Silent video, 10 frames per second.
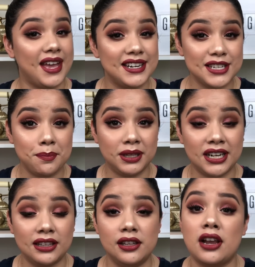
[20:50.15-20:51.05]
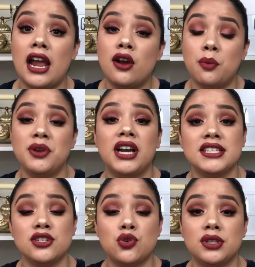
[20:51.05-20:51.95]
that is completed look. I hope you guys
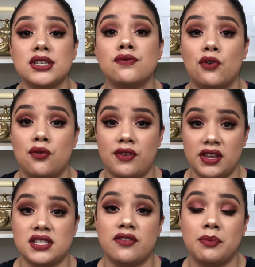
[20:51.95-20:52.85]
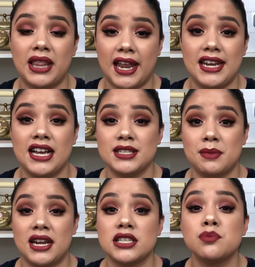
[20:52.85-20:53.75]
enjoy this full face of Milani
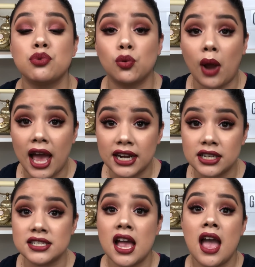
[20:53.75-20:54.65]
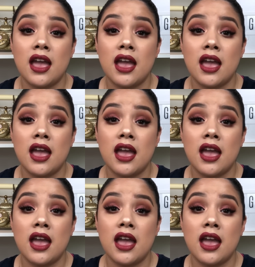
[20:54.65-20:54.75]
Cosmetics products.